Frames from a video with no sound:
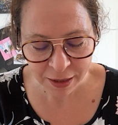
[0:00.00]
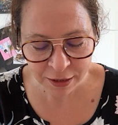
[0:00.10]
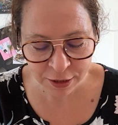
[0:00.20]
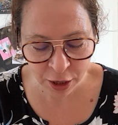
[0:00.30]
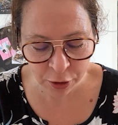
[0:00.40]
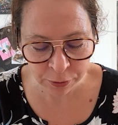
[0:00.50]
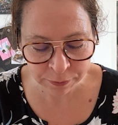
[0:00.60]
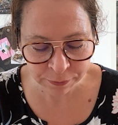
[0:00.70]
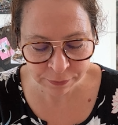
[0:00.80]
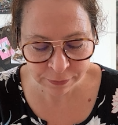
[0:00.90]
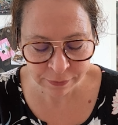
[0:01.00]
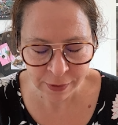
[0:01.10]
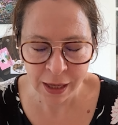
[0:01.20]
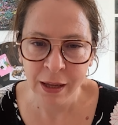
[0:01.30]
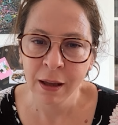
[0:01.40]
So
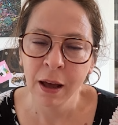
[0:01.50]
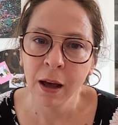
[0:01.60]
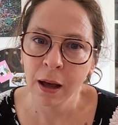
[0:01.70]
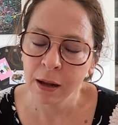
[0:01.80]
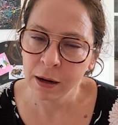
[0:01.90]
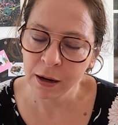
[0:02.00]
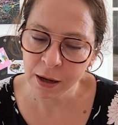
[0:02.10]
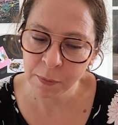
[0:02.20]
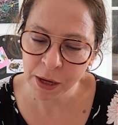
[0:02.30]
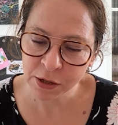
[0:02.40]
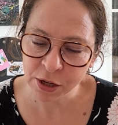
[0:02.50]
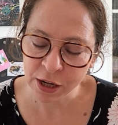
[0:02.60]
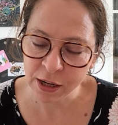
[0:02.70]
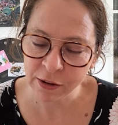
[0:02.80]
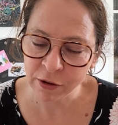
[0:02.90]
like I
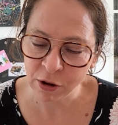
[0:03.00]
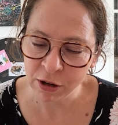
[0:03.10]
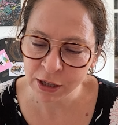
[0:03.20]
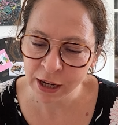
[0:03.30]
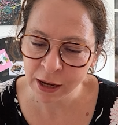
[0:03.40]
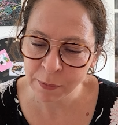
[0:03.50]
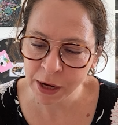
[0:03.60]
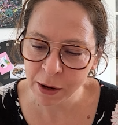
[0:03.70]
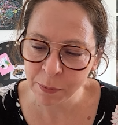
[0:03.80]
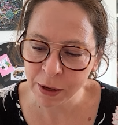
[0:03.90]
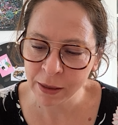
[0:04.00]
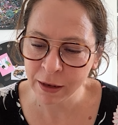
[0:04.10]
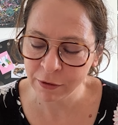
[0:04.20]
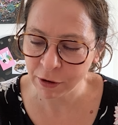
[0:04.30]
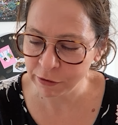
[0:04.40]
mentioned, I've got a holiday coming up, and
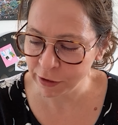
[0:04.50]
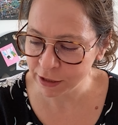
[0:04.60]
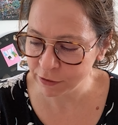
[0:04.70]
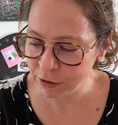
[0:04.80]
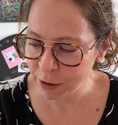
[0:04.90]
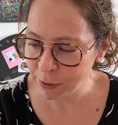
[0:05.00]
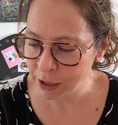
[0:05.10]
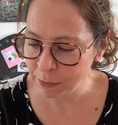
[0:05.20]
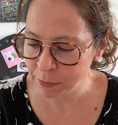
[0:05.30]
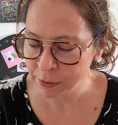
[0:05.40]
then I've got a festival coming up.